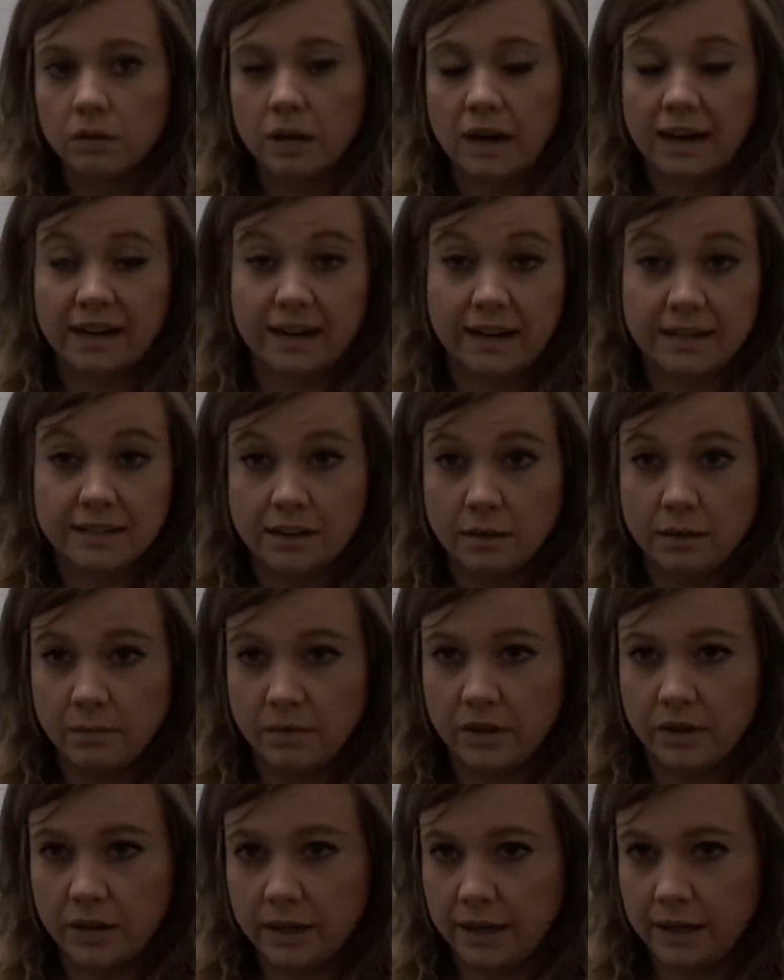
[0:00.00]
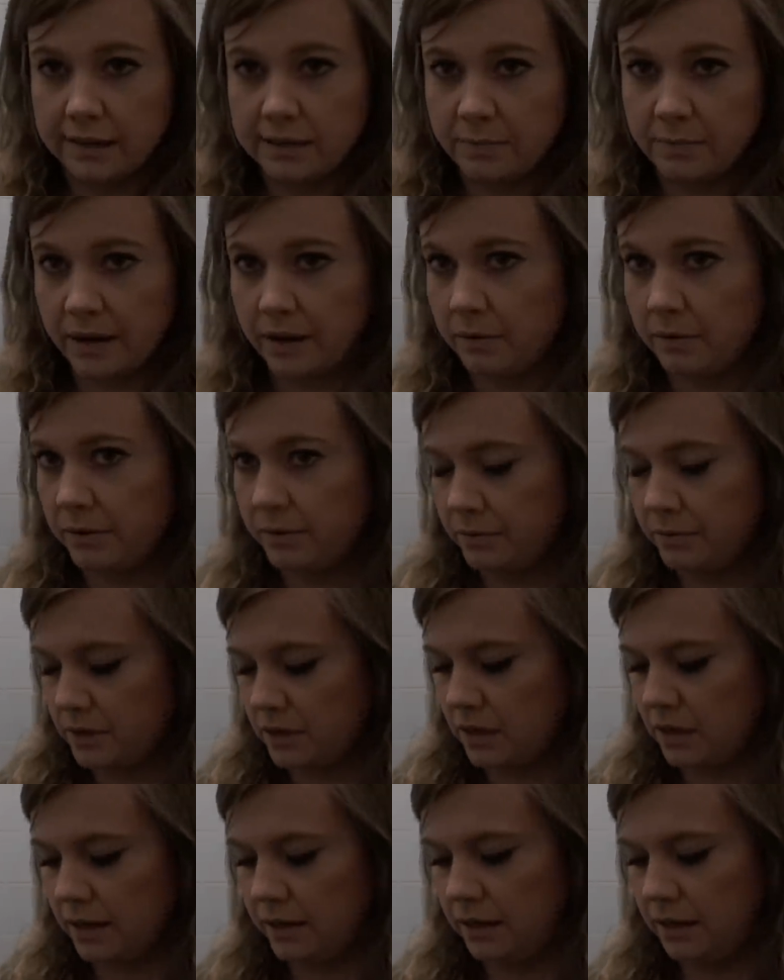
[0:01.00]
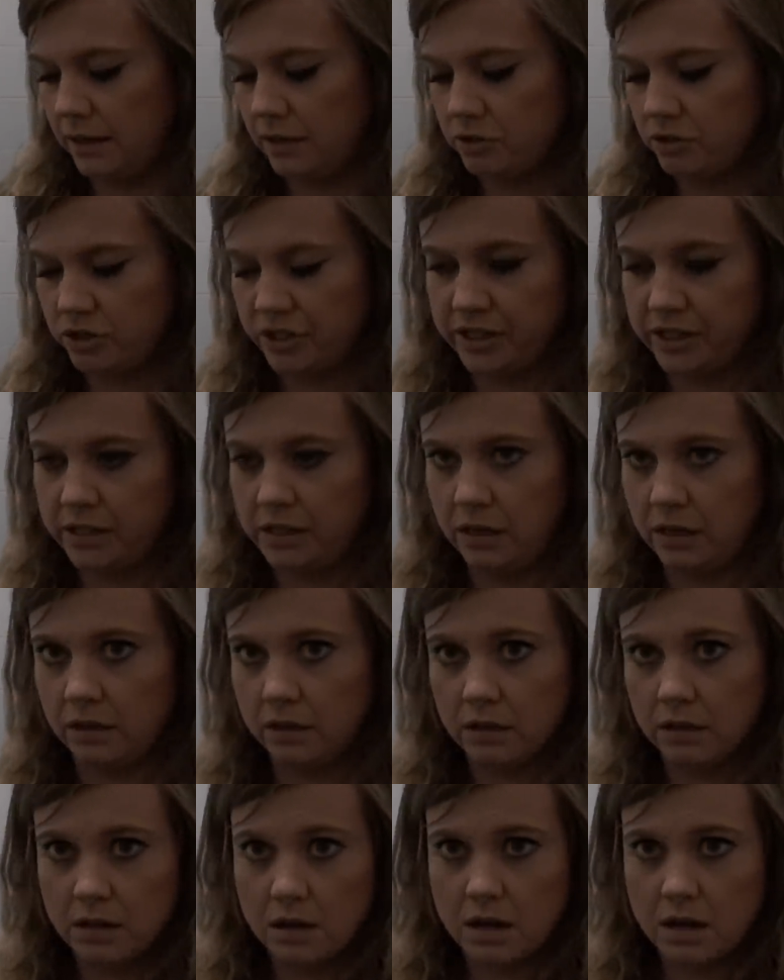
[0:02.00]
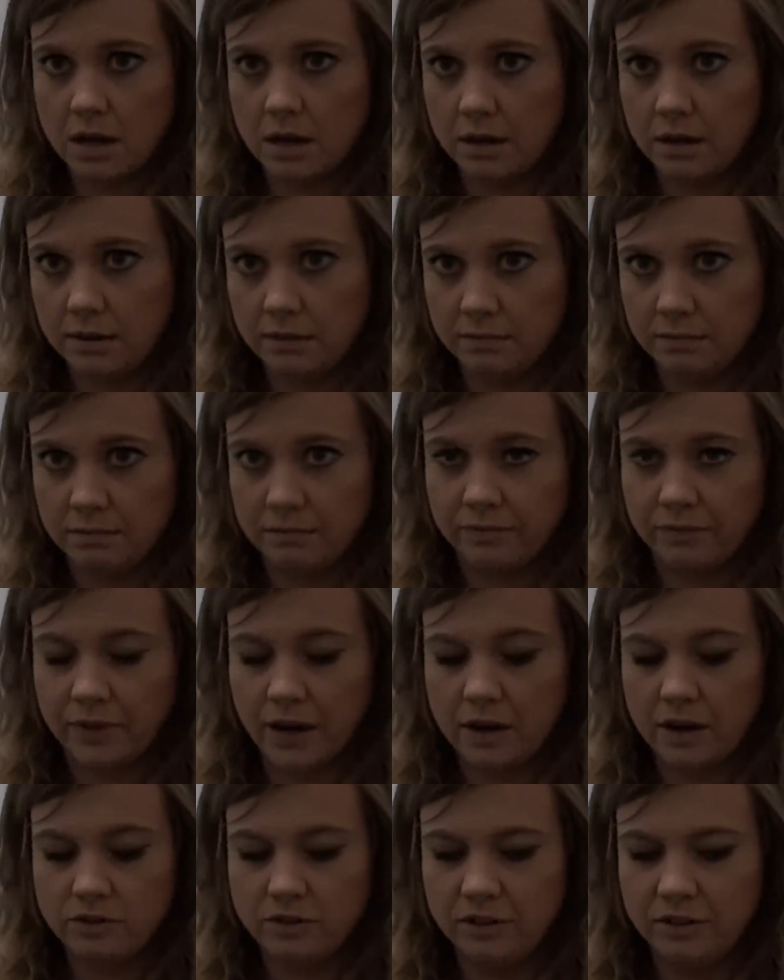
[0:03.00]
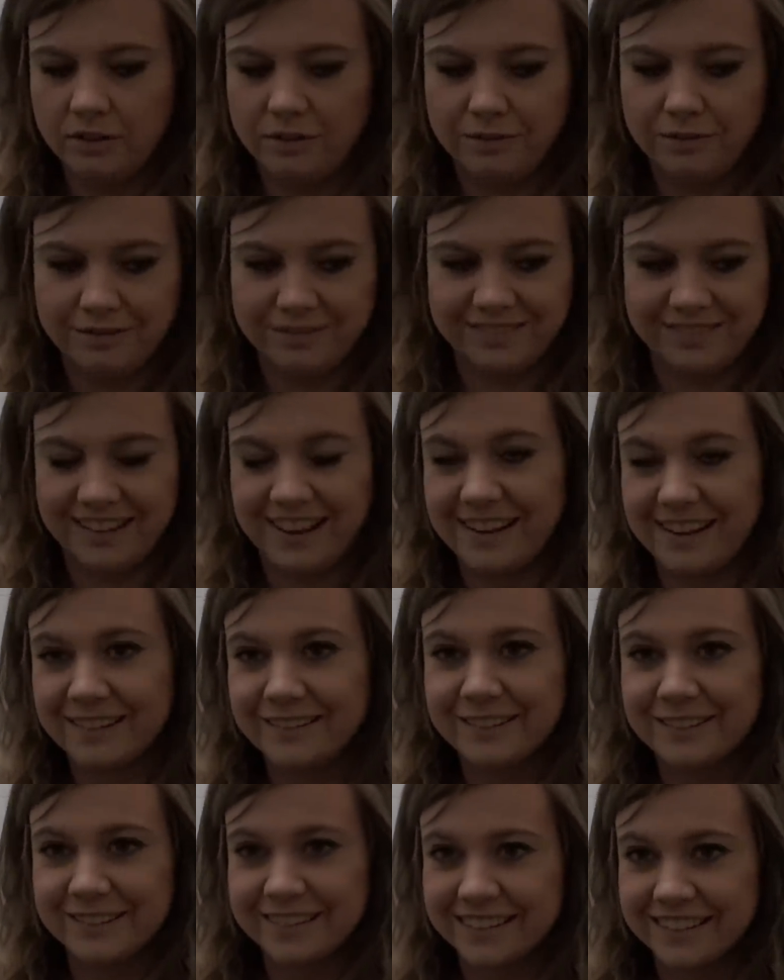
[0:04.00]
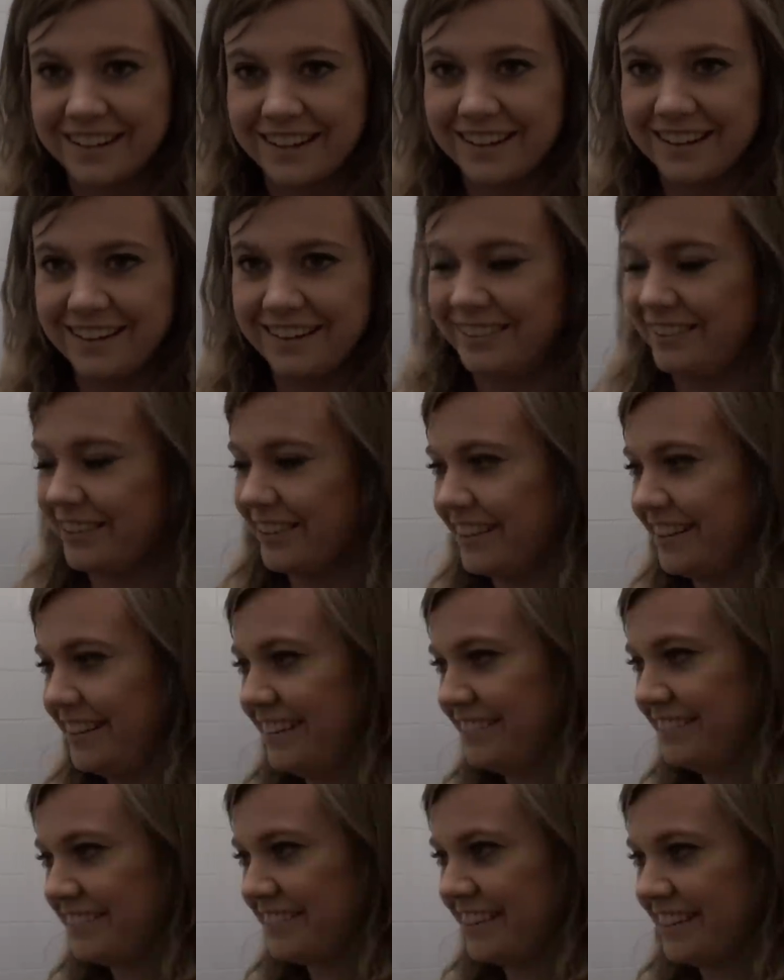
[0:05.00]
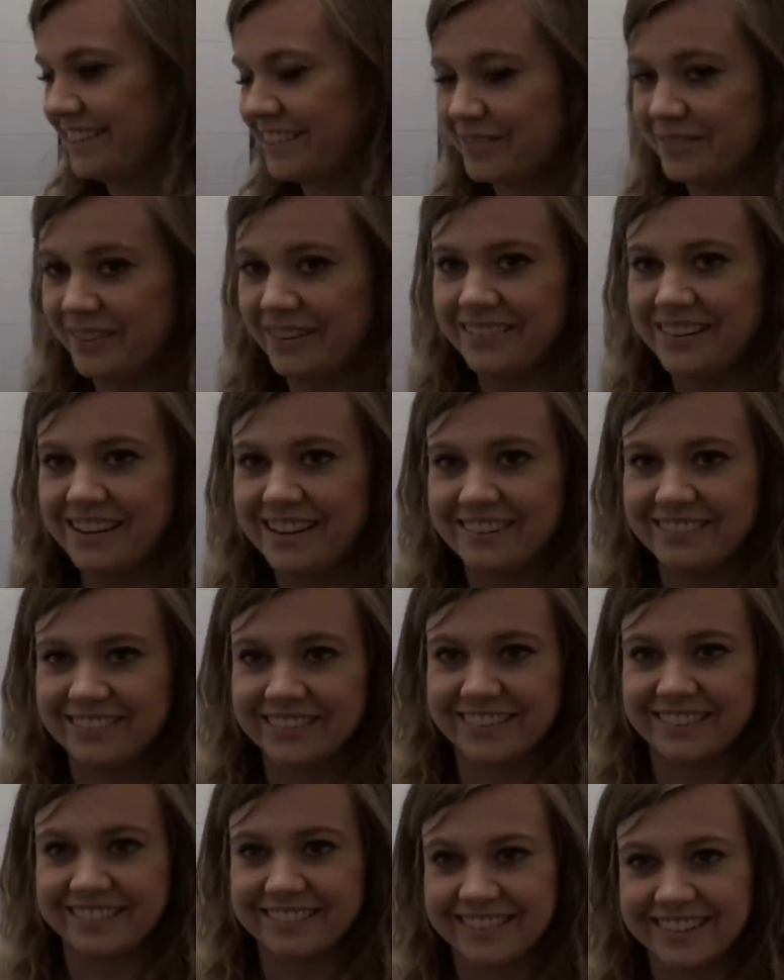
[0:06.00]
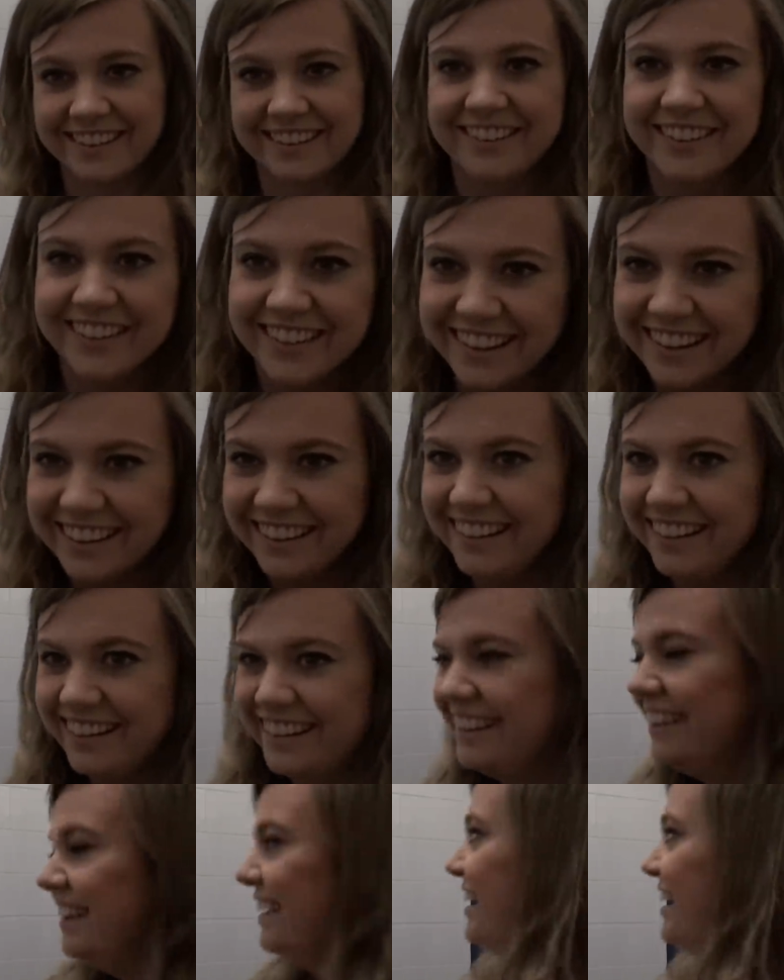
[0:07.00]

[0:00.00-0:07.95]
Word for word: Alright guys, that mirror experiment was kind of interesting. Um, I do like doing that. I know you freaked mum out, but whatever.